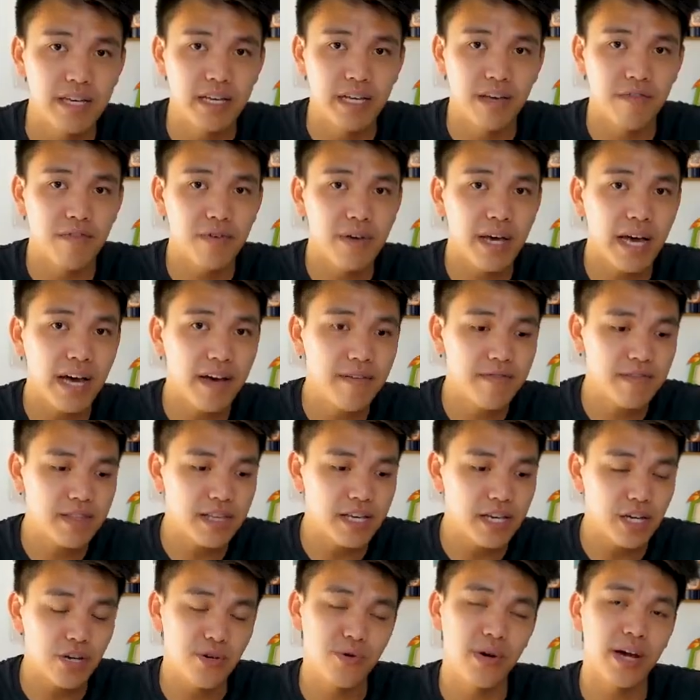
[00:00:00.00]
If you have
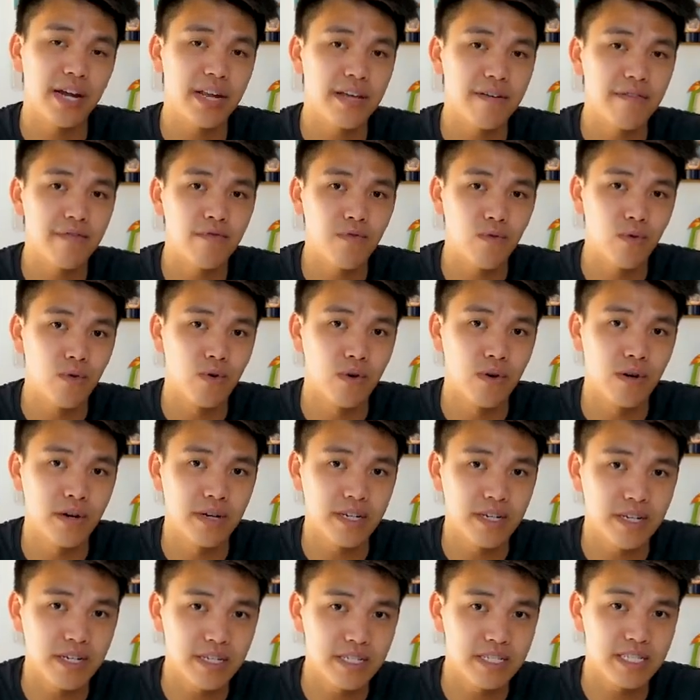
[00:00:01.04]
the creative for
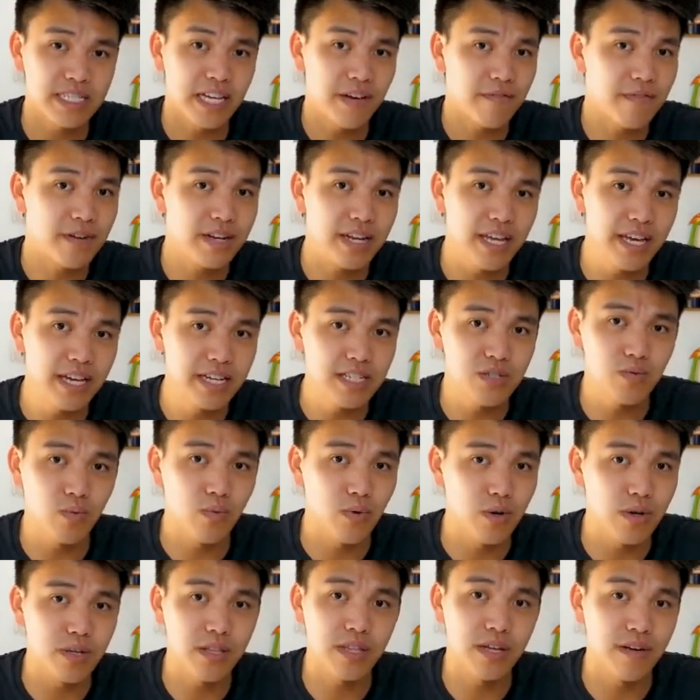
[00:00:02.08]
7 days
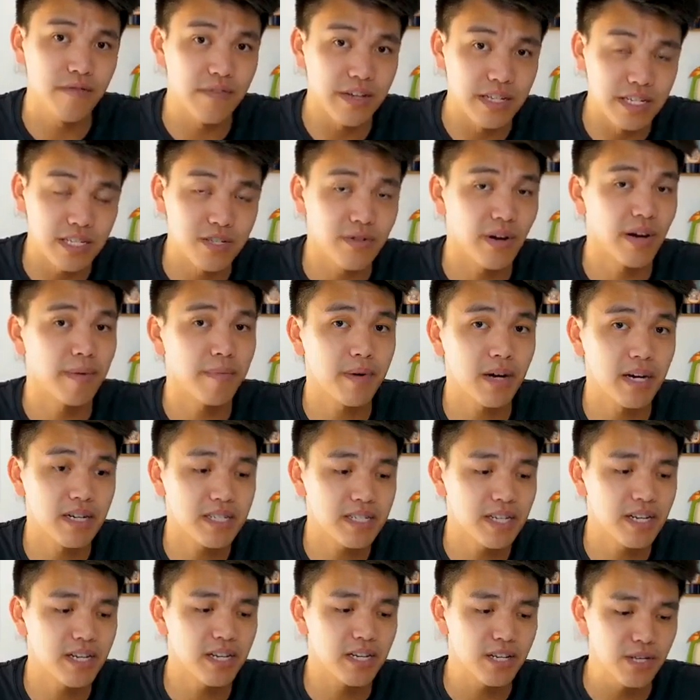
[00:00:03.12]
worth of Instagram
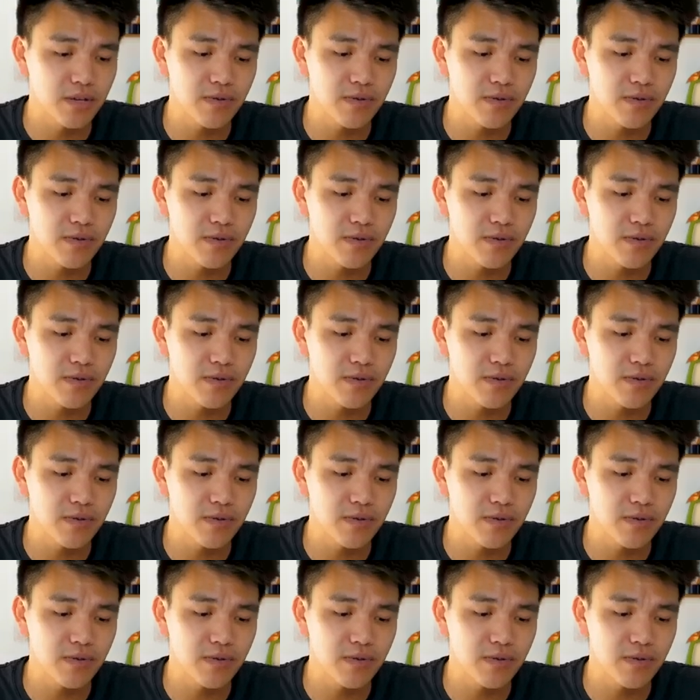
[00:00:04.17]
content,